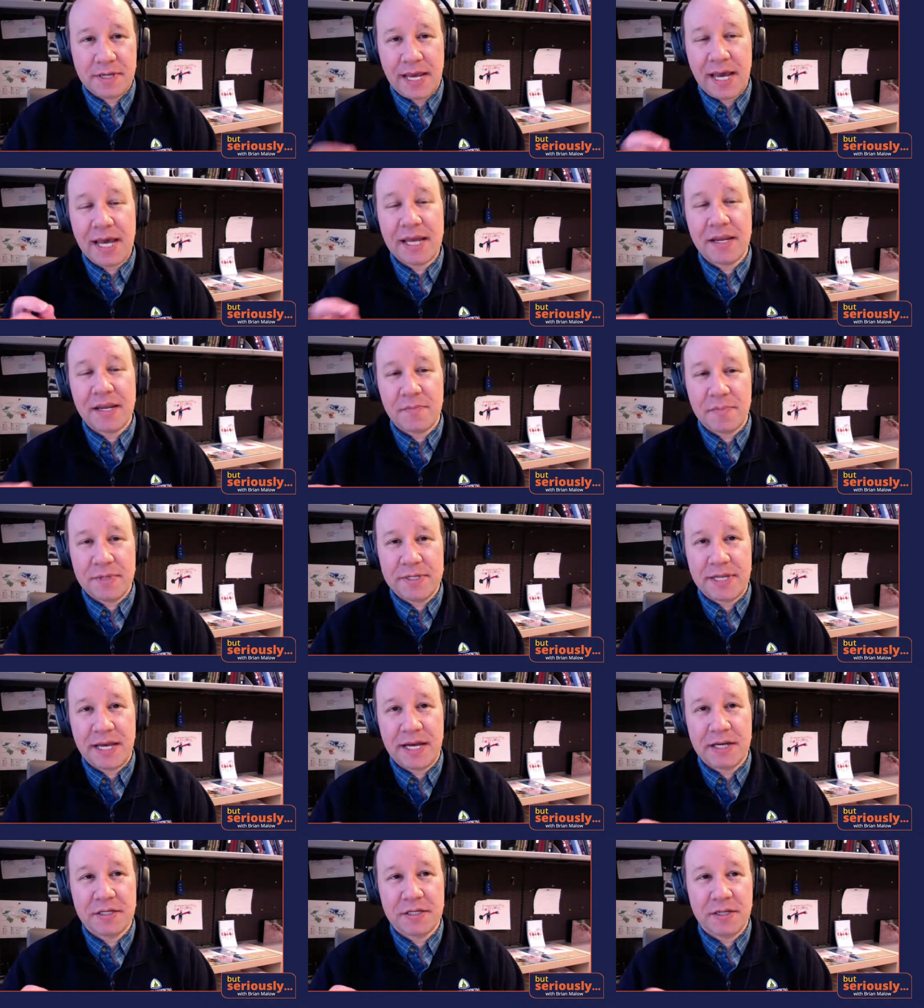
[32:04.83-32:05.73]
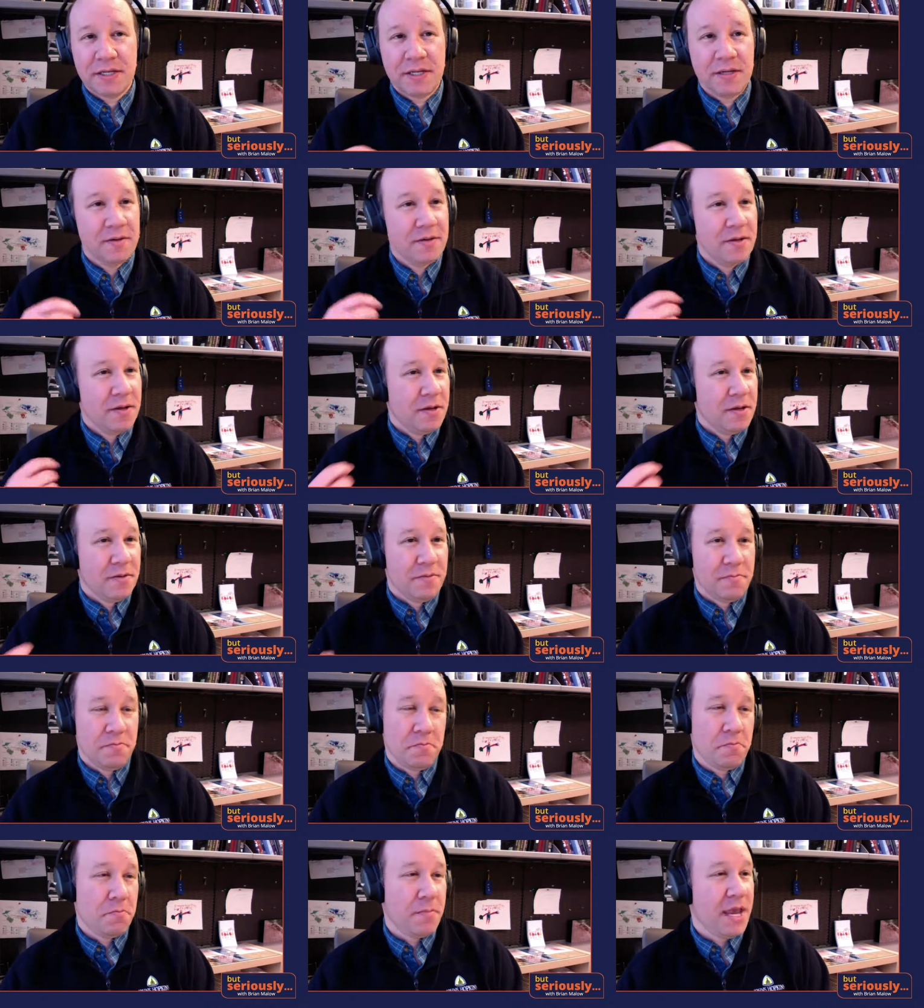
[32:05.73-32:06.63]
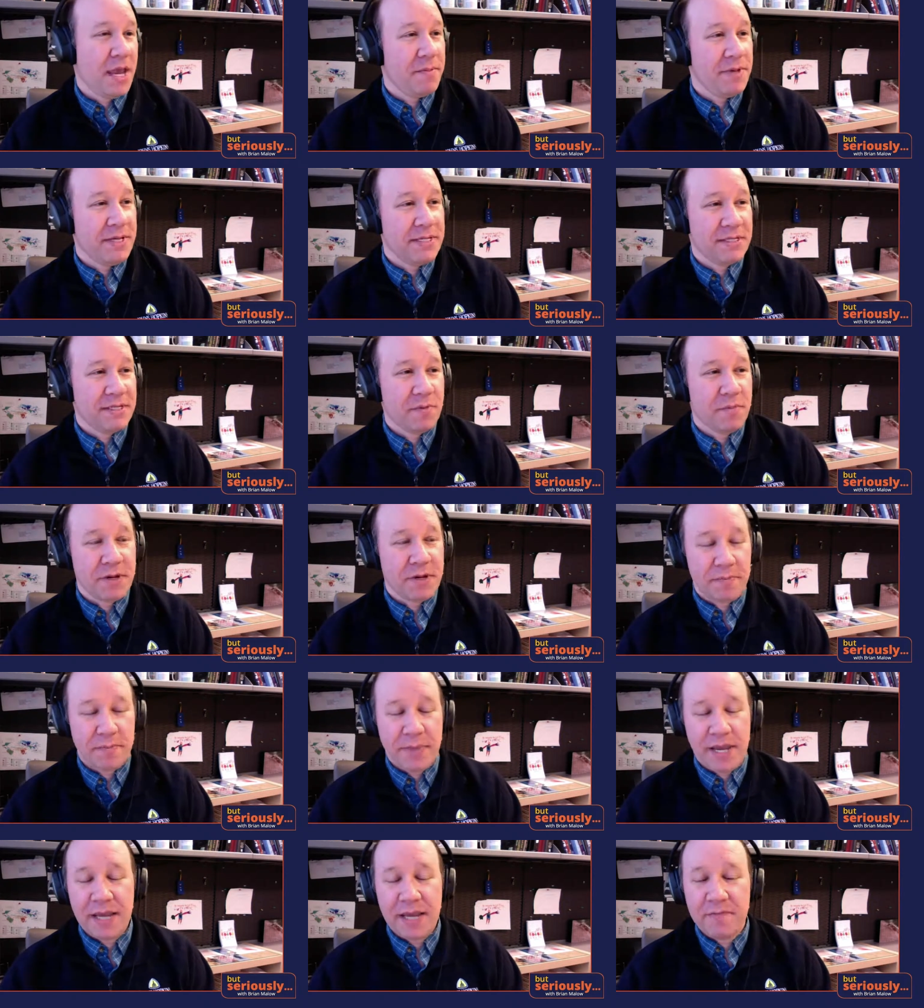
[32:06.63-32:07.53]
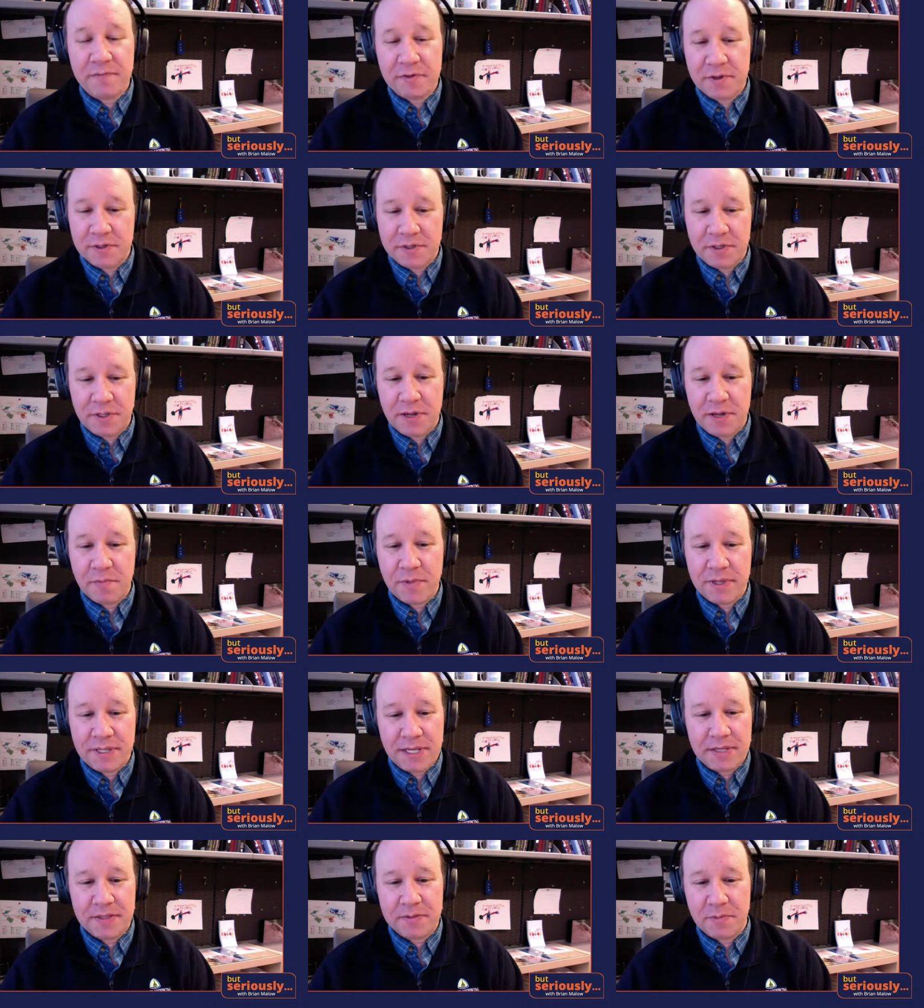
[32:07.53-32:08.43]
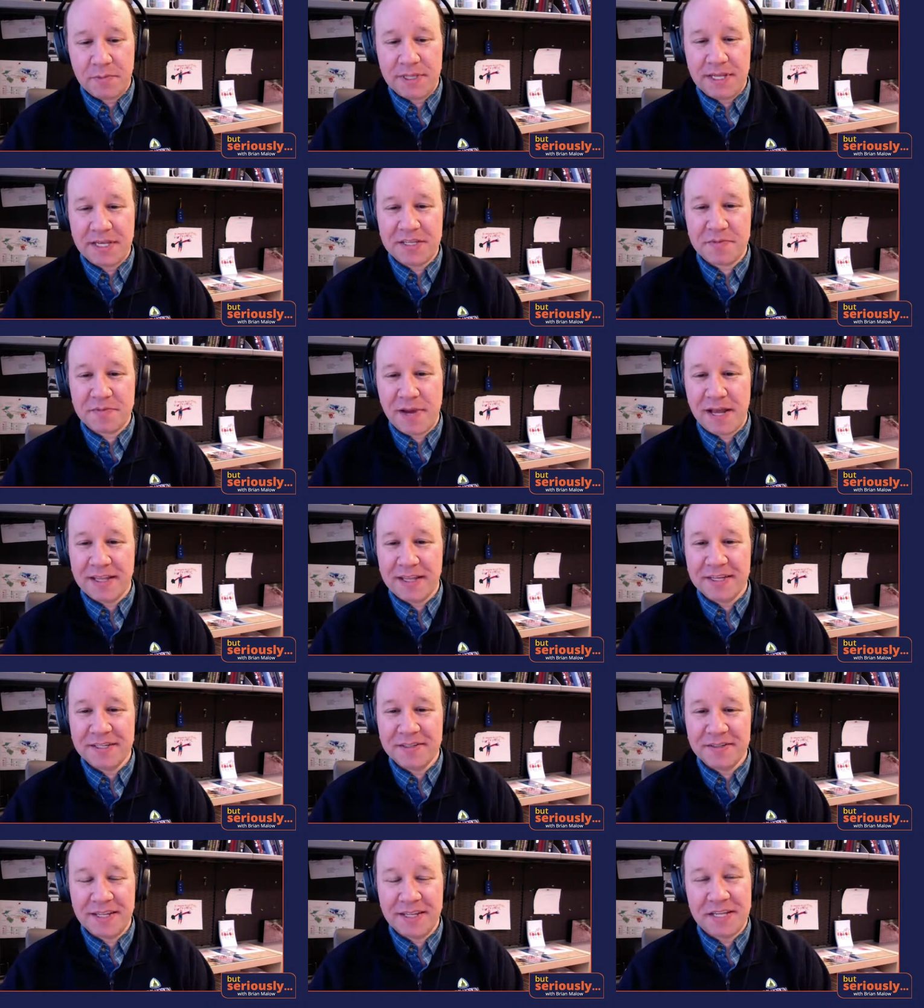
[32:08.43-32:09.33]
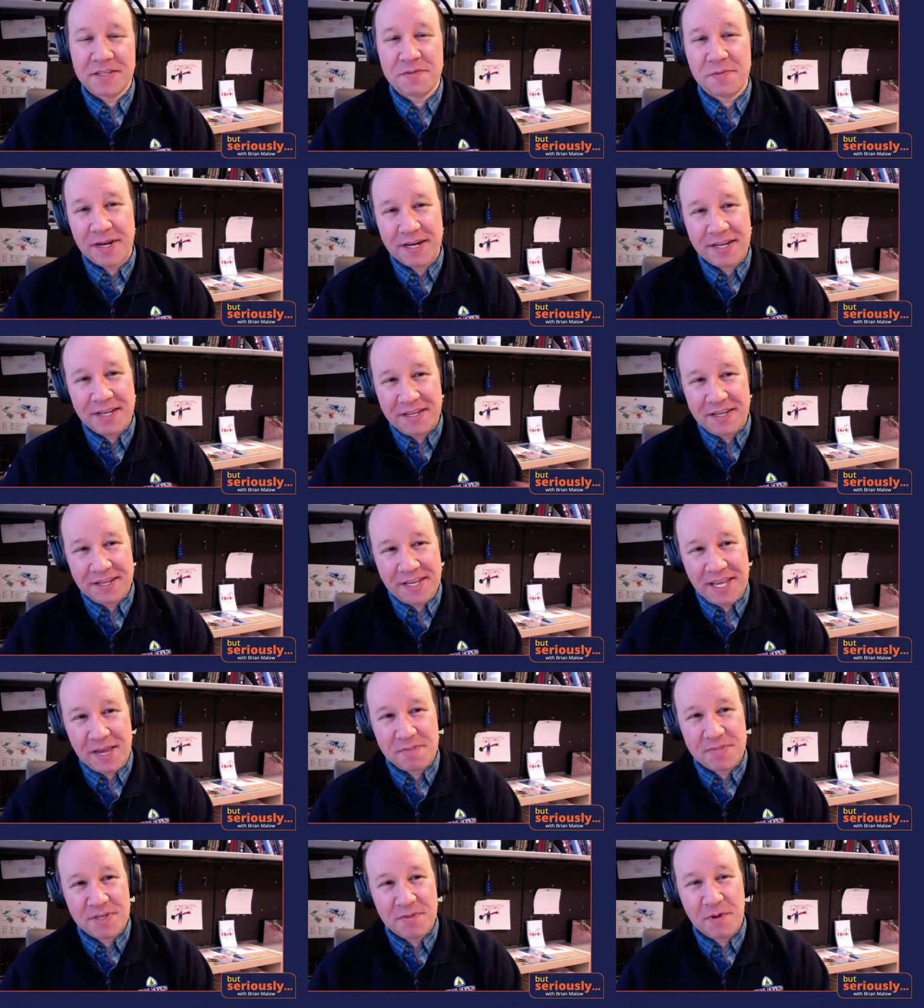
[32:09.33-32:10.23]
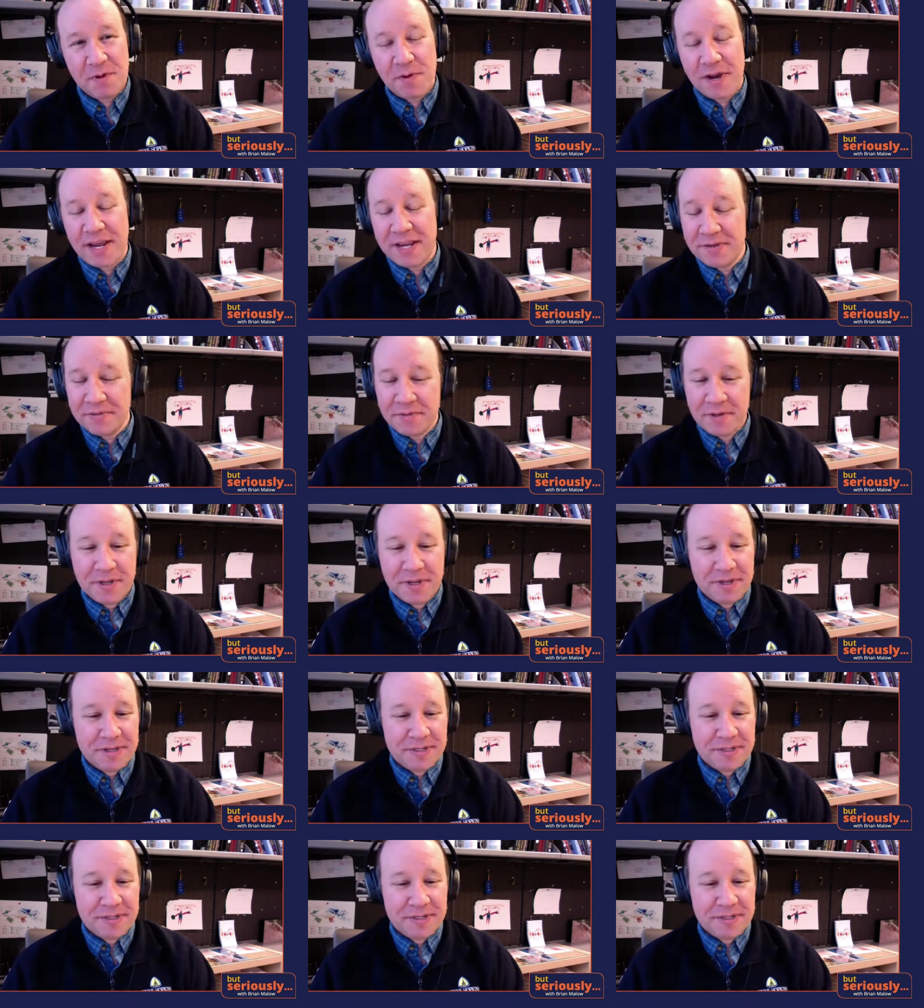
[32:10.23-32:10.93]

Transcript: catnip is actually maybe somewhat painful to them when they smell it, and that's what keeps them away.